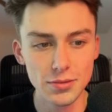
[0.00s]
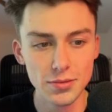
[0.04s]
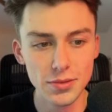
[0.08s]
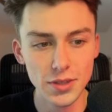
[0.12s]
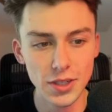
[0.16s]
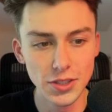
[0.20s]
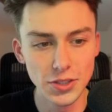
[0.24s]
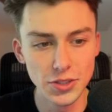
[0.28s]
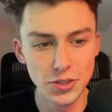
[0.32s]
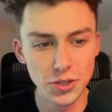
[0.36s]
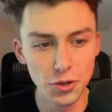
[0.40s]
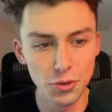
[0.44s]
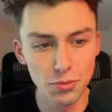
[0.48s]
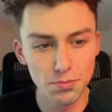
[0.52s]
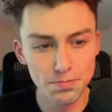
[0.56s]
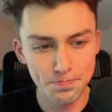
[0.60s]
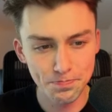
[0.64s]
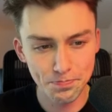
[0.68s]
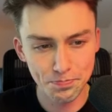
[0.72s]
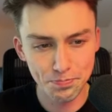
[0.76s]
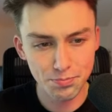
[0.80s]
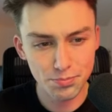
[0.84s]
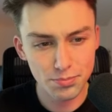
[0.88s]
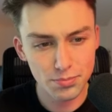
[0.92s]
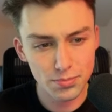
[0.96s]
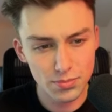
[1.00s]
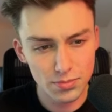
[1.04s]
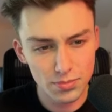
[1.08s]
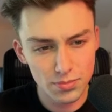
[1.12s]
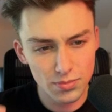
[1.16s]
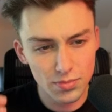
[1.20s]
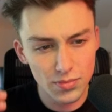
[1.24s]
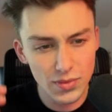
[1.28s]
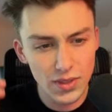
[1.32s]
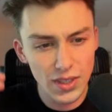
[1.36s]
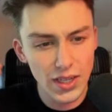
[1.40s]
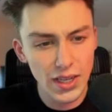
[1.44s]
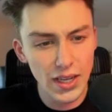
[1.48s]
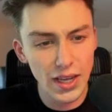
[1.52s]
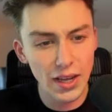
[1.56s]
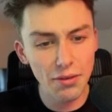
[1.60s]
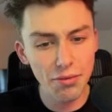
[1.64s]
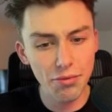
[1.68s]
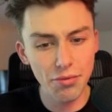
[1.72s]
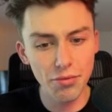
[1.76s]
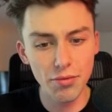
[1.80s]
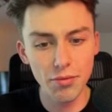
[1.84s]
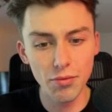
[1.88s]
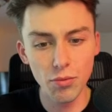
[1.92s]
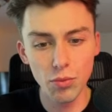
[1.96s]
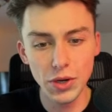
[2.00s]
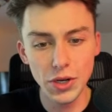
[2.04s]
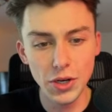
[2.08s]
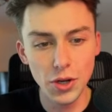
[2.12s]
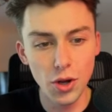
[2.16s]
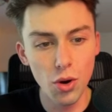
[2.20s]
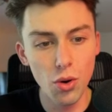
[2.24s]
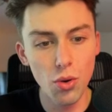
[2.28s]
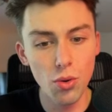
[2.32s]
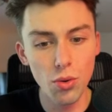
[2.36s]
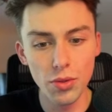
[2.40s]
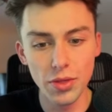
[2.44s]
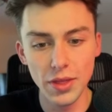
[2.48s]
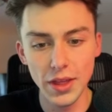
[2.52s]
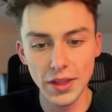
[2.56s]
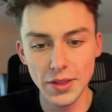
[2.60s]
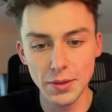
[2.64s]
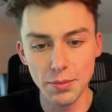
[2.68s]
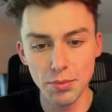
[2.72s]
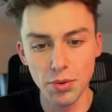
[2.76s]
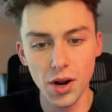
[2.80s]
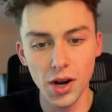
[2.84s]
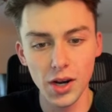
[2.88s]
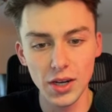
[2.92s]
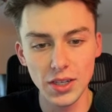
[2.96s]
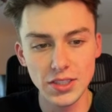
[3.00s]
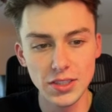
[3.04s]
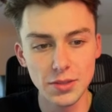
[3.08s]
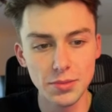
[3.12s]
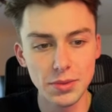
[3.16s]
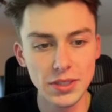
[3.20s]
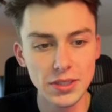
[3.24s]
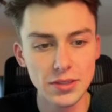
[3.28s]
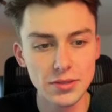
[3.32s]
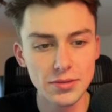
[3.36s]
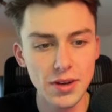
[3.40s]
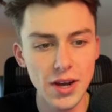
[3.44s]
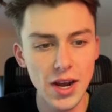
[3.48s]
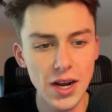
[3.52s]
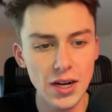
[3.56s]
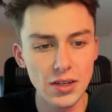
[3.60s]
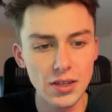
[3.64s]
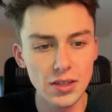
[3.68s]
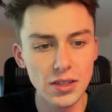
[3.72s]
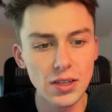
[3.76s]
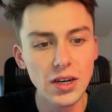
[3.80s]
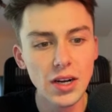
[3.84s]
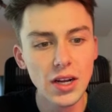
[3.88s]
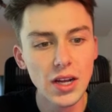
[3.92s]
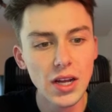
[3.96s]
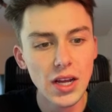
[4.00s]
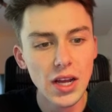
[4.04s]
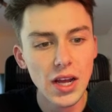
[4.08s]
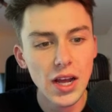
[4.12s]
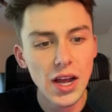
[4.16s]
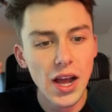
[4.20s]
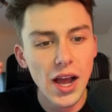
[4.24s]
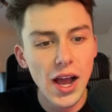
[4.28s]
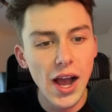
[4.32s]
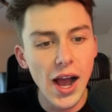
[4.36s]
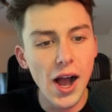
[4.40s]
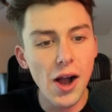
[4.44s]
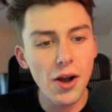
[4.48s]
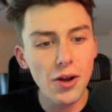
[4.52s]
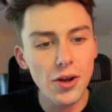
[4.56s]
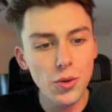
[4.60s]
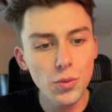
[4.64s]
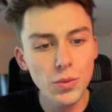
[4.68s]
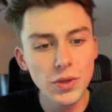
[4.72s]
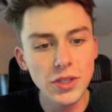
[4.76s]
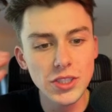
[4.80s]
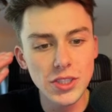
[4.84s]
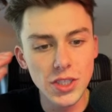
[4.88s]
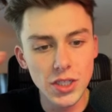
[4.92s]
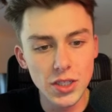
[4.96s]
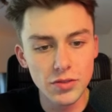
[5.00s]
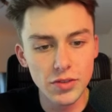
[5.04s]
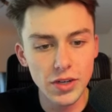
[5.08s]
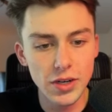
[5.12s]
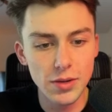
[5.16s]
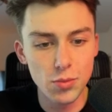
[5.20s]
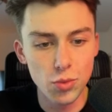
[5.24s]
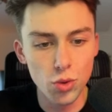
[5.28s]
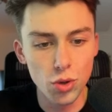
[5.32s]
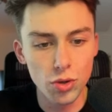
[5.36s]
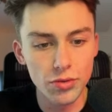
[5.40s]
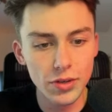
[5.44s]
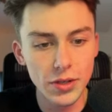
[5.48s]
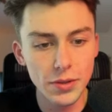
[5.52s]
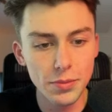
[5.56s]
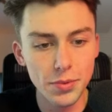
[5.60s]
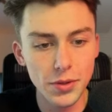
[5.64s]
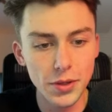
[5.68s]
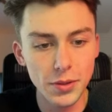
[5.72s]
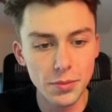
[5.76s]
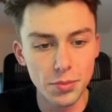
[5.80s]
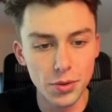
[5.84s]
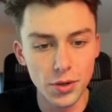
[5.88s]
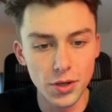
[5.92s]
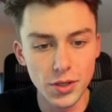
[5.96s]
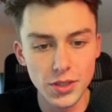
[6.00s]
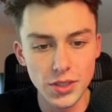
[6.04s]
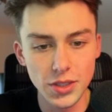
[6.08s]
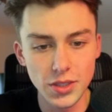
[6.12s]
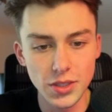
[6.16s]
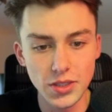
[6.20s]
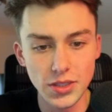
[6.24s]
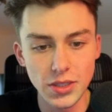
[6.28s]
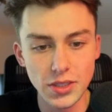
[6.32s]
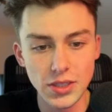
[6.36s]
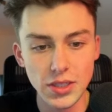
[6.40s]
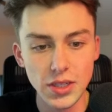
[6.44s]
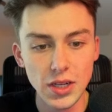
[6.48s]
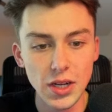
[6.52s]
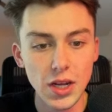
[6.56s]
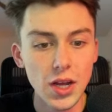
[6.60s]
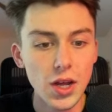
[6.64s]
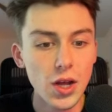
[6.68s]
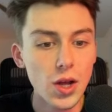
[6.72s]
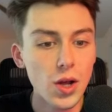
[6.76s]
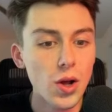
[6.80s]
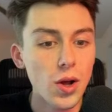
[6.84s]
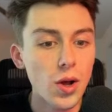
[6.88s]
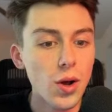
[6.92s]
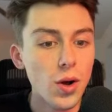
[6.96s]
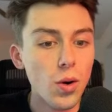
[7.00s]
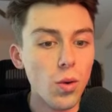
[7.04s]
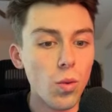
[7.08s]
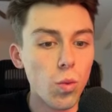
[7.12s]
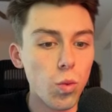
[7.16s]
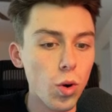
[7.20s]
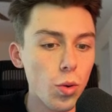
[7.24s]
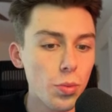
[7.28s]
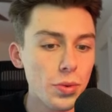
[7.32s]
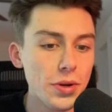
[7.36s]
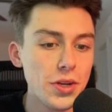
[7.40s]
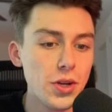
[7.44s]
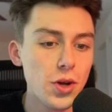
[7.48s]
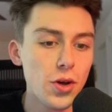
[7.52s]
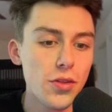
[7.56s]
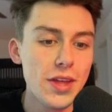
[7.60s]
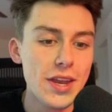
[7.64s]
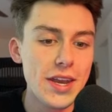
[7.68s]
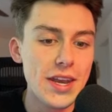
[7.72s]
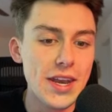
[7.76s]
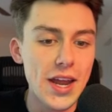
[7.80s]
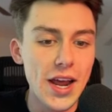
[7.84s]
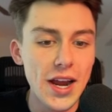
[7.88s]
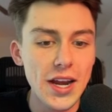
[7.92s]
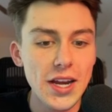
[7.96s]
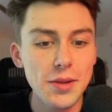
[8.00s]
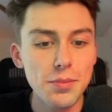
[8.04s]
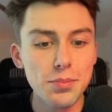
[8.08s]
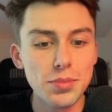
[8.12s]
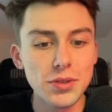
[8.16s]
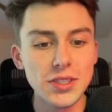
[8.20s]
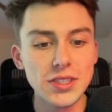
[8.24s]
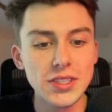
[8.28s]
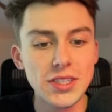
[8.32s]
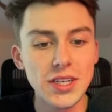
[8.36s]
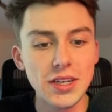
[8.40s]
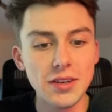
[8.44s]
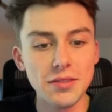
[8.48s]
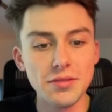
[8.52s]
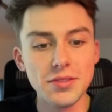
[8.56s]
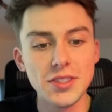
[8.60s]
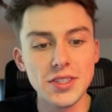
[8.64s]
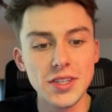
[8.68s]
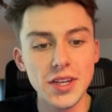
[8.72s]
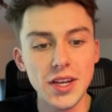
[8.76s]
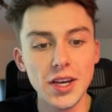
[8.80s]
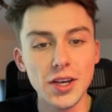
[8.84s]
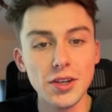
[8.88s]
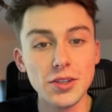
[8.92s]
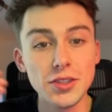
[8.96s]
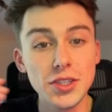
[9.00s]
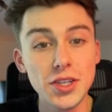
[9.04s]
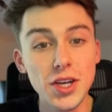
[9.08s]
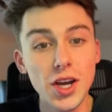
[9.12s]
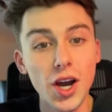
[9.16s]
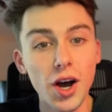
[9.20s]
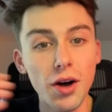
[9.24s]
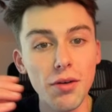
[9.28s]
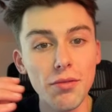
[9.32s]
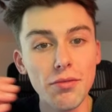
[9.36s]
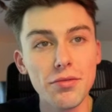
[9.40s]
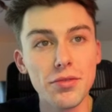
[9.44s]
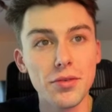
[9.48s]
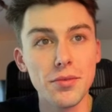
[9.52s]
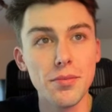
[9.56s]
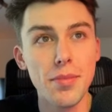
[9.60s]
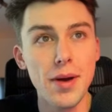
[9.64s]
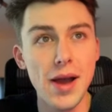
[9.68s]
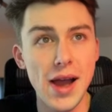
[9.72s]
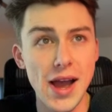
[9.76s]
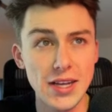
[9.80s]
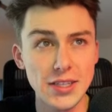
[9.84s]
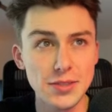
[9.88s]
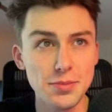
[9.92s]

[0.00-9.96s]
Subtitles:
And so if we know that the product's the biggest factor, how can we generate more repeat purchases? Well, we know that 90% of sales come from past